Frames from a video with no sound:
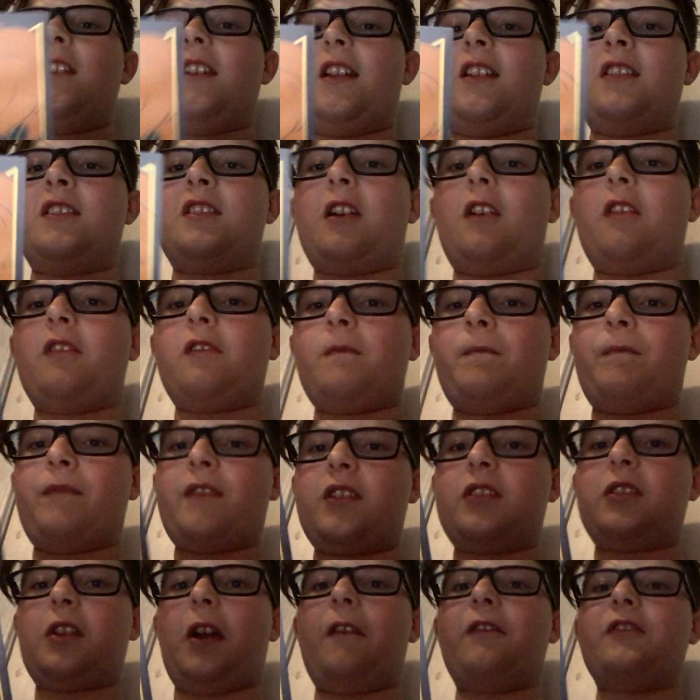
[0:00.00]
And so
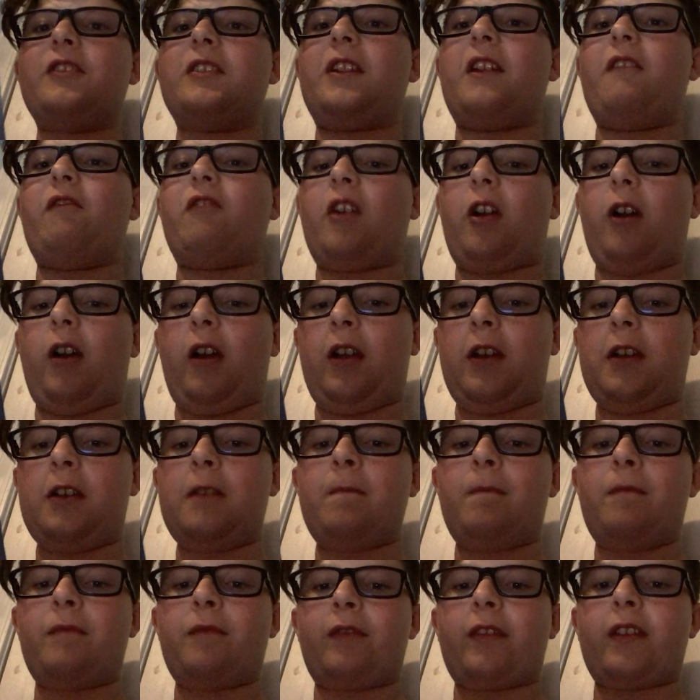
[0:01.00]
the soft-sleeved card
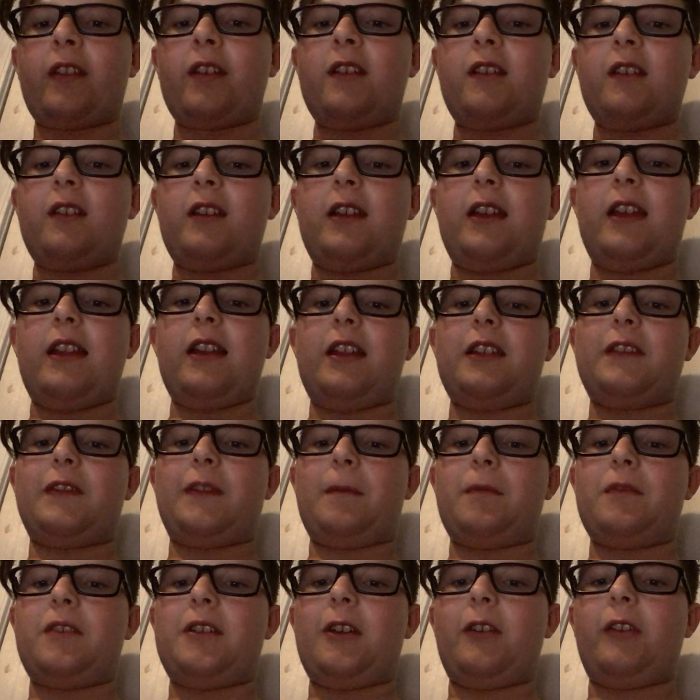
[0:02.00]
it is
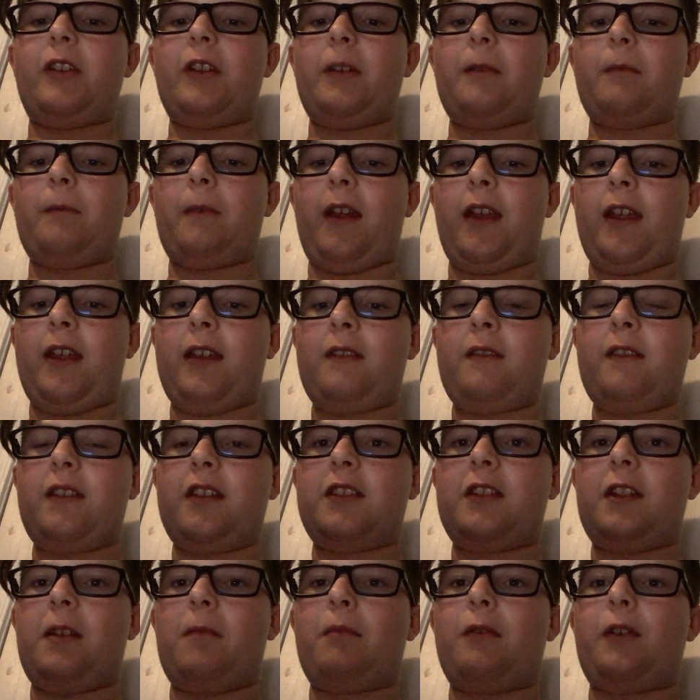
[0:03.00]
from Chilling Reign.
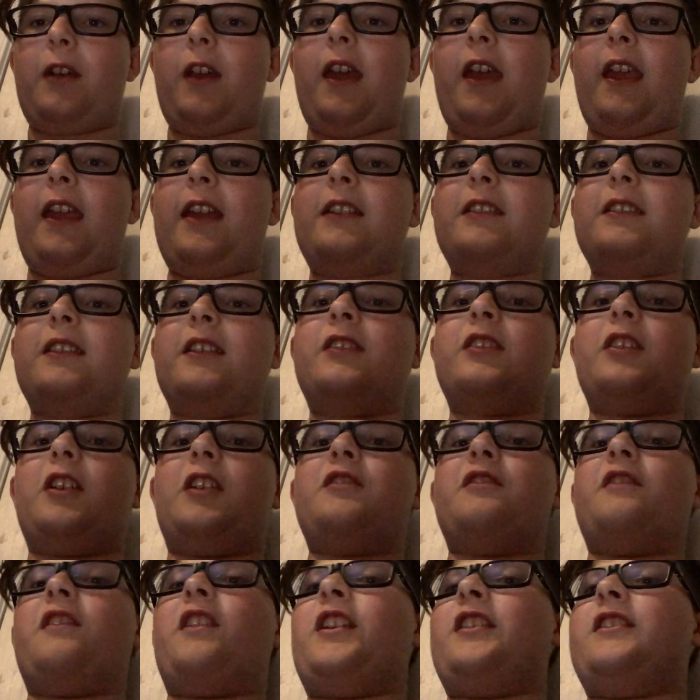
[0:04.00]
It's number eight. It
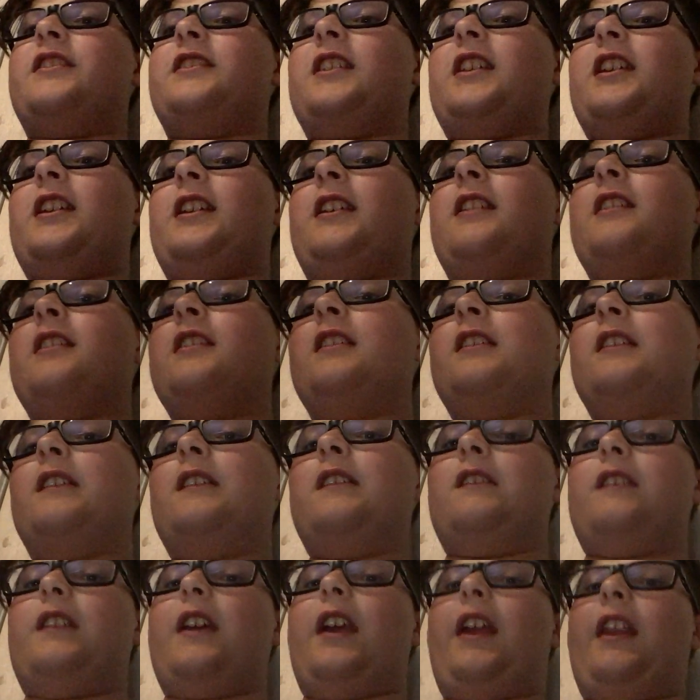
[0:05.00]
starts with a C,
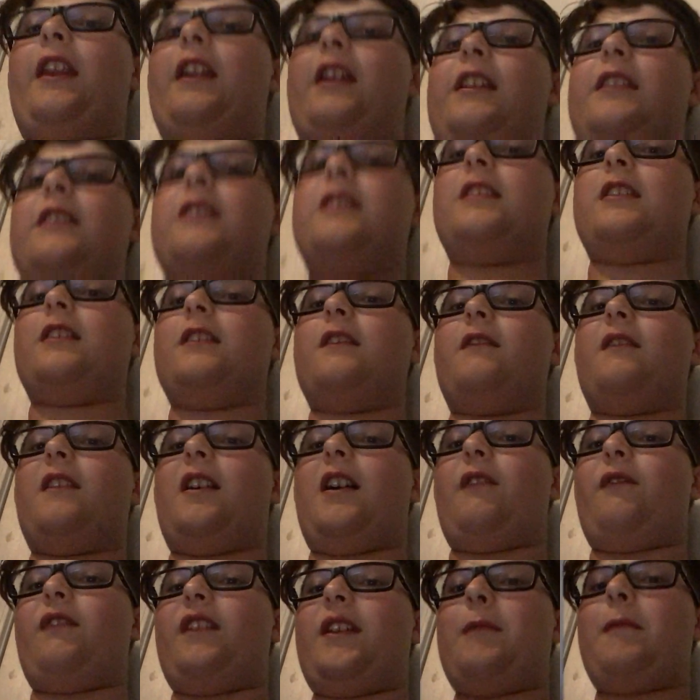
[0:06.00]
and it's
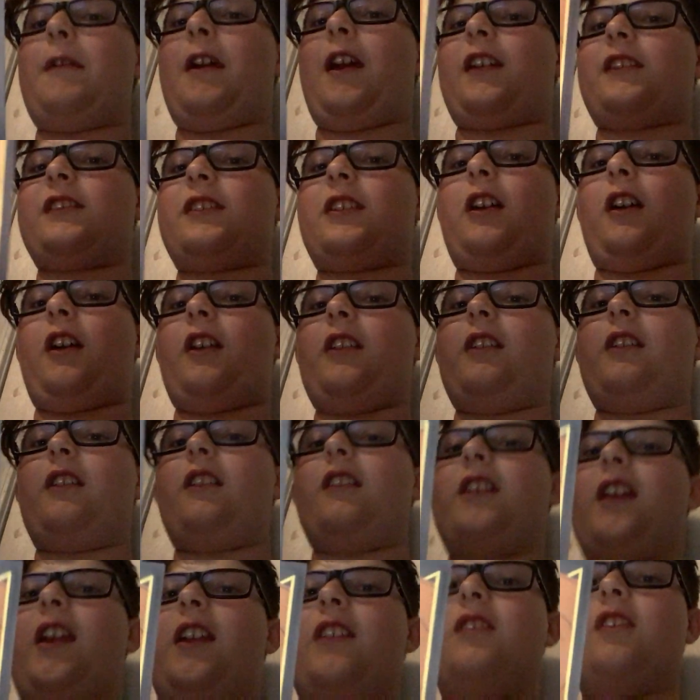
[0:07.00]
a VMAX card.
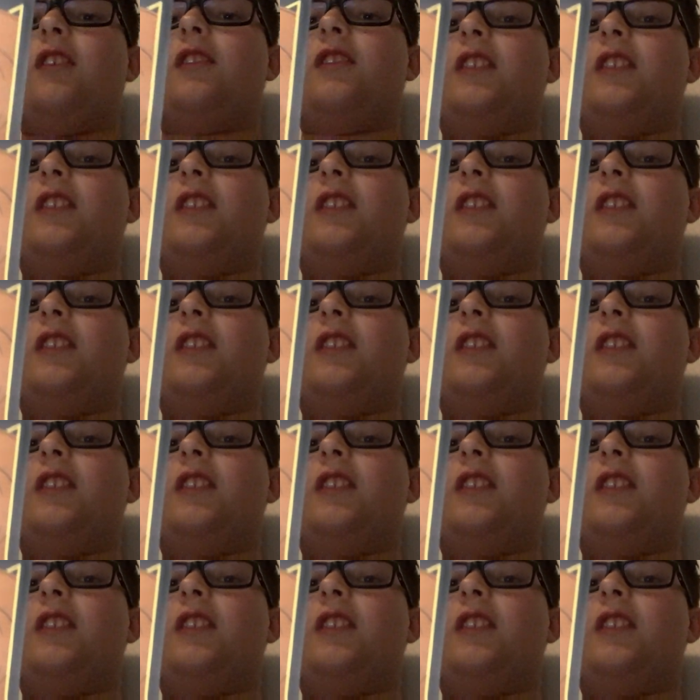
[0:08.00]
Okay, so